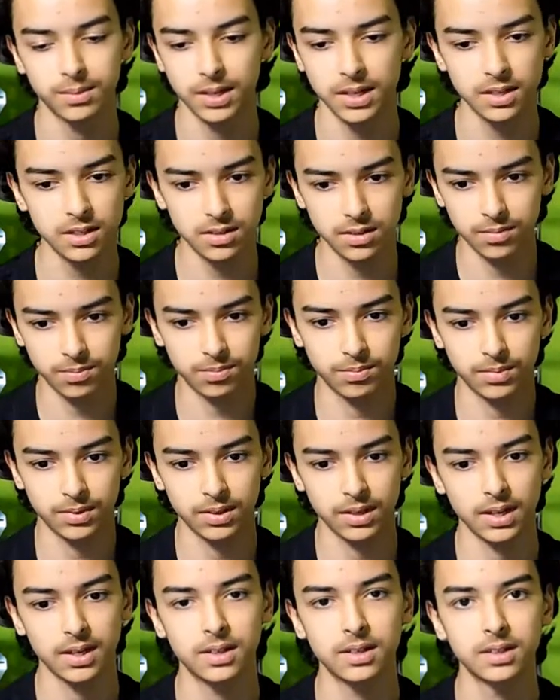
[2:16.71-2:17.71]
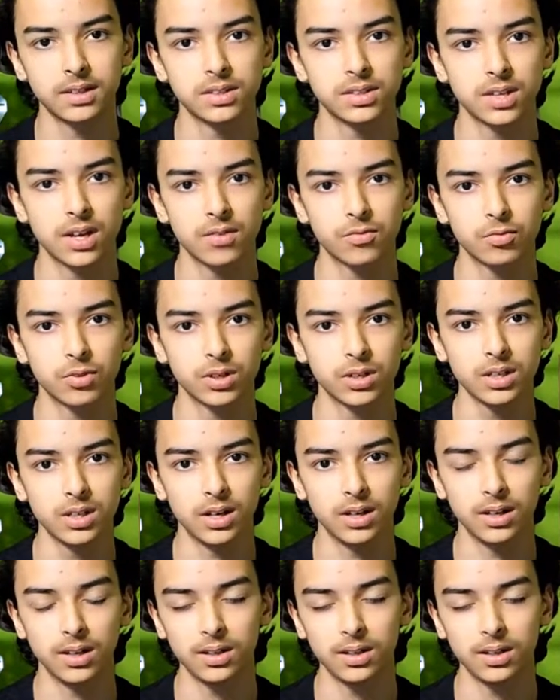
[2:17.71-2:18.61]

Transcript: any editing software at all.